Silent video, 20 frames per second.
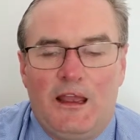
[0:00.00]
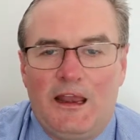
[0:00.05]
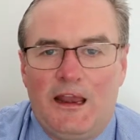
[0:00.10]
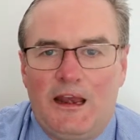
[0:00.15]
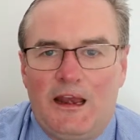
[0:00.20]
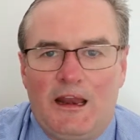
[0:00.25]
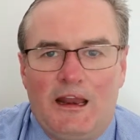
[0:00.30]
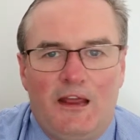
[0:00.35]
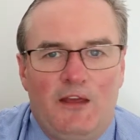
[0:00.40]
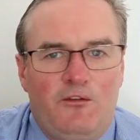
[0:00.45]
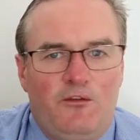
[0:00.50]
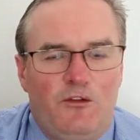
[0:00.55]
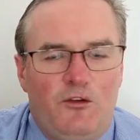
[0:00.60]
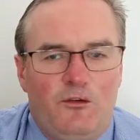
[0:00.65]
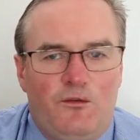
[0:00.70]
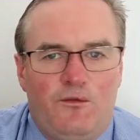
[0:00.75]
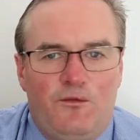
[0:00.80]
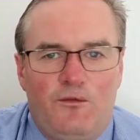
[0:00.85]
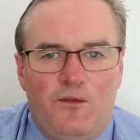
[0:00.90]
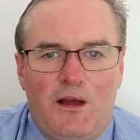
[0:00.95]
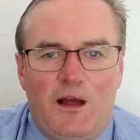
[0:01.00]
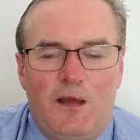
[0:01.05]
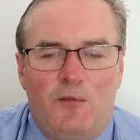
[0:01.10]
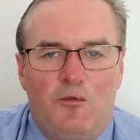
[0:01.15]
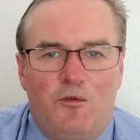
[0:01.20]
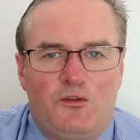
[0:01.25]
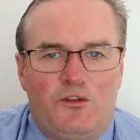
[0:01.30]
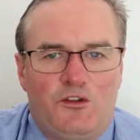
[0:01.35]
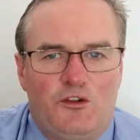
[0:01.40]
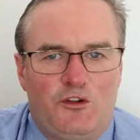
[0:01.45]
It gives you far
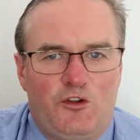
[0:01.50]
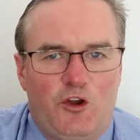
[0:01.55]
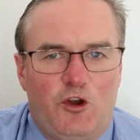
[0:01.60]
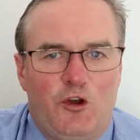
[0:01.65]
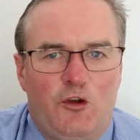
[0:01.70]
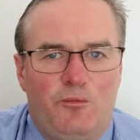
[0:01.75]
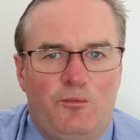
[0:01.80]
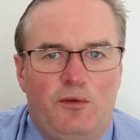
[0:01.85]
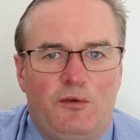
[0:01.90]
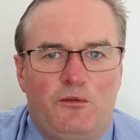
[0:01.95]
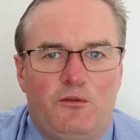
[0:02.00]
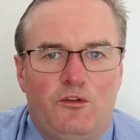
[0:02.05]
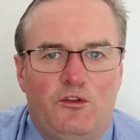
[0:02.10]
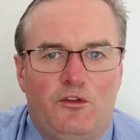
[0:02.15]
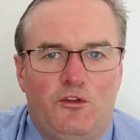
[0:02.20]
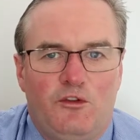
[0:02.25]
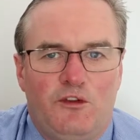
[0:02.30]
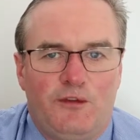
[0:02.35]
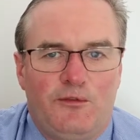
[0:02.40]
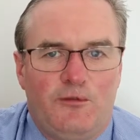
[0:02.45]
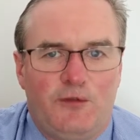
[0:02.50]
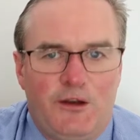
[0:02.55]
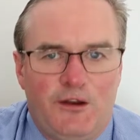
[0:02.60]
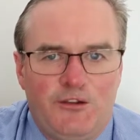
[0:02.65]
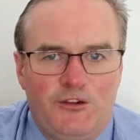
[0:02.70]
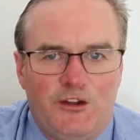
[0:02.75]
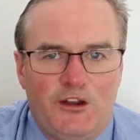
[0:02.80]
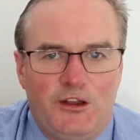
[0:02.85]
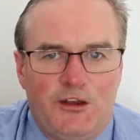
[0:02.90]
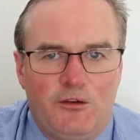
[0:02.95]
more scope to
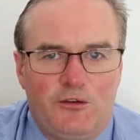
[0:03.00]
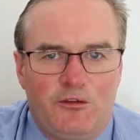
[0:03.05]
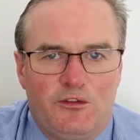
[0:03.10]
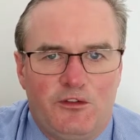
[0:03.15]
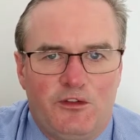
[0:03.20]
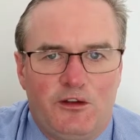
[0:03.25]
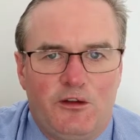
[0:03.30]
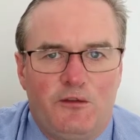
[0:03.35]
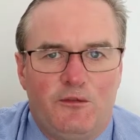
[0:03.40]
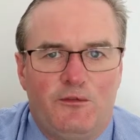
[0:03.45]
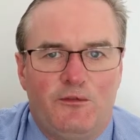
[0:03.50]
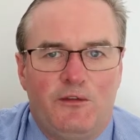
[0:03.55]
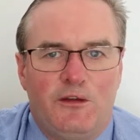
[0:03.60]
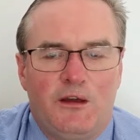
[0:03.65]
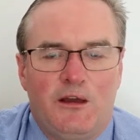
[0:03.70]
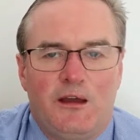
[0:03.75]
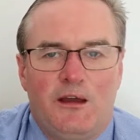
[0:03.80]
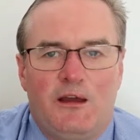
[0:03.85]
differentiate yourself,